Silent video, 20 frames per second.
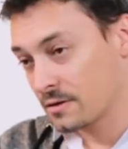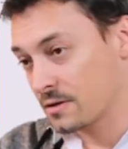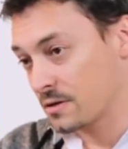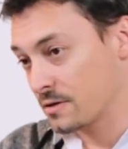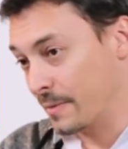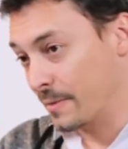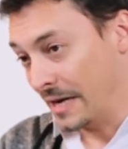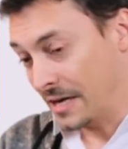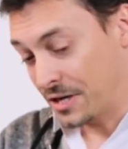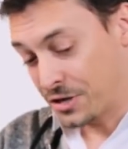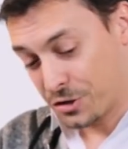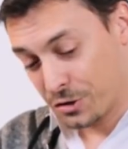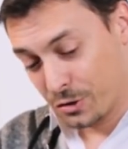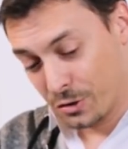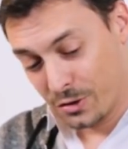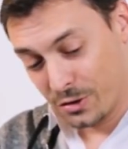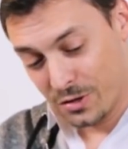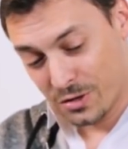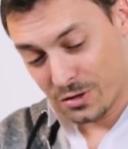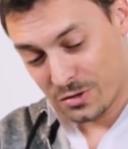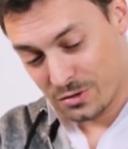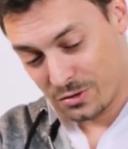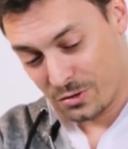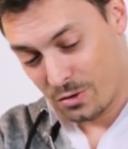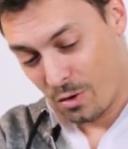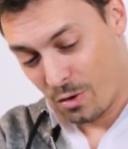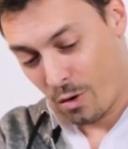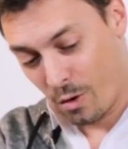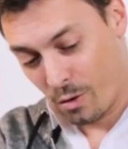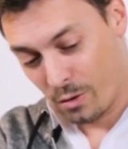just make sure
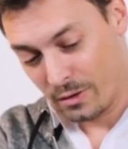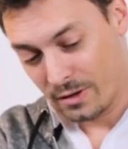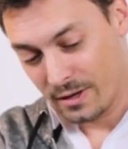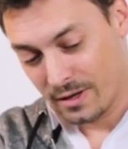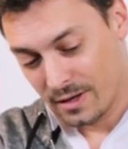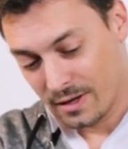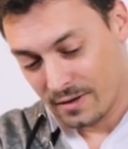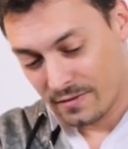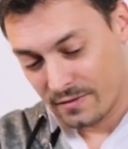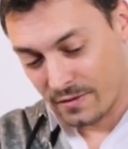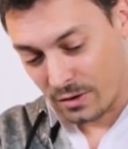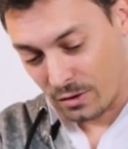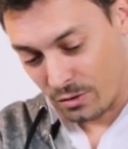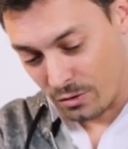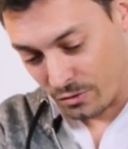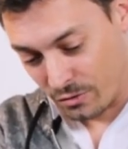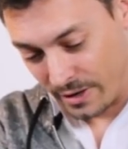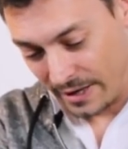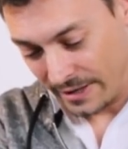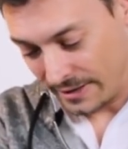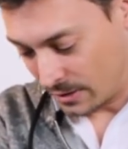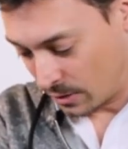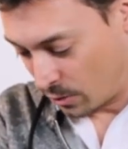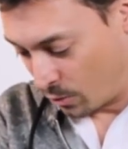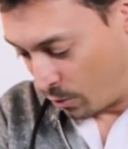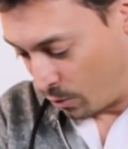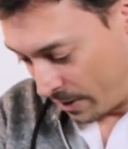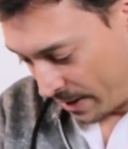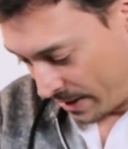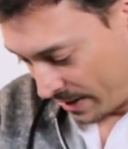you hold the correct
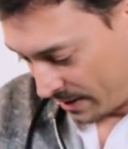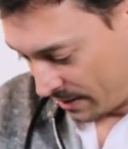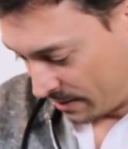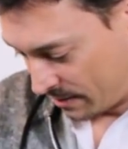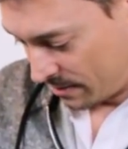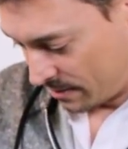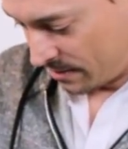way